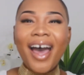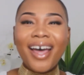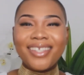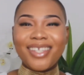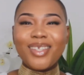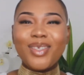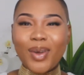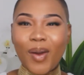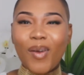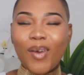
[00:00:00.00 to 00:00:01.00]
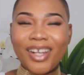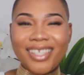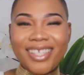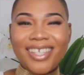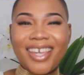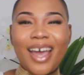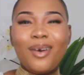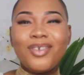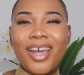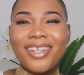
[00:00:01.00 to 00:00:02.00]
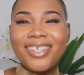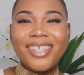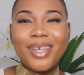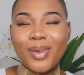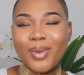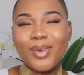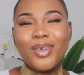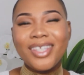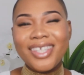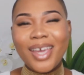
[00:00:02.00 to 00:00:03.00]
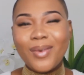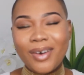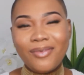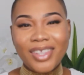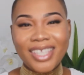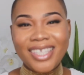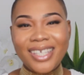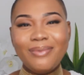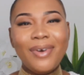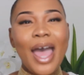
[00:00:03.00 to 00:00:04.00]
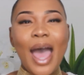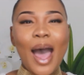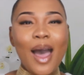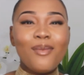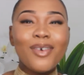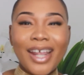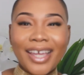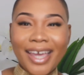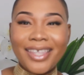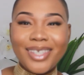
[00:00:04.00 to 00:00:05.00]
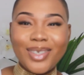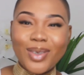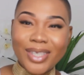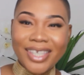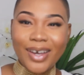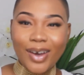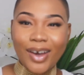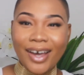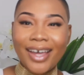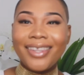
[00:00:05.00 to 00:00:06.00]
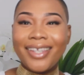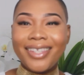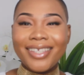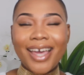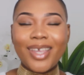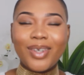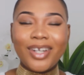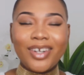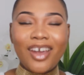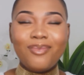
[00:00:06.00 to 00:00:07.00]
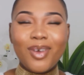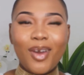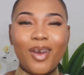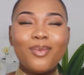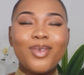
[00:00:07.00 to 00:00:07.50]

I said to Coco, listen, yeah, I'm trying to secure, take one for the team. I'm gonna get in this two-seater car and then this guy's gonna drive me home.